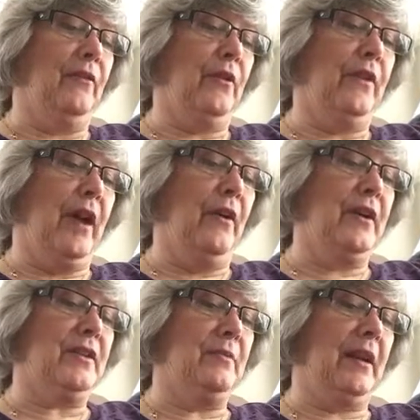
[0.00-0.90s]
For thou
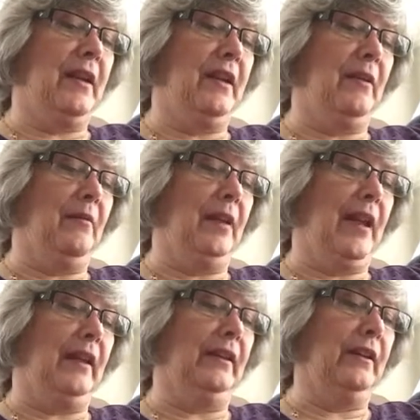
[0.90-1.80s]
hast made him
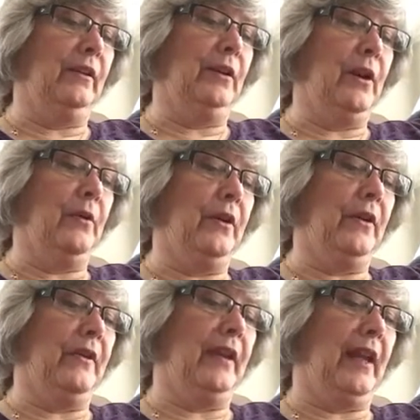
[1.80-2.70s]
a little lower
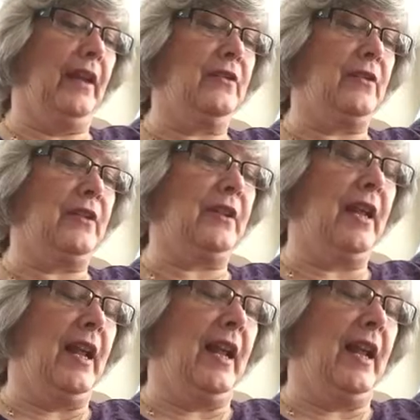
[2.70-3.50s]
than the angels,